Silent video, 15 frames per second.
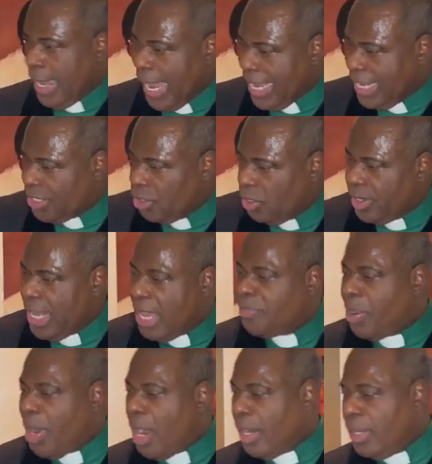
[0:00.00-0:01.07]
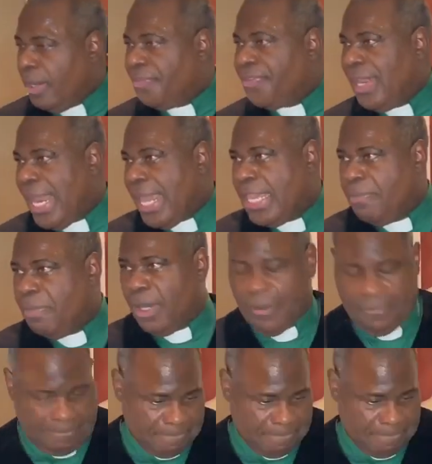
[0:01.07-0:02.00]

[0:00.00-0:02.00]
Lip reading: Ain't doing their part of the labor.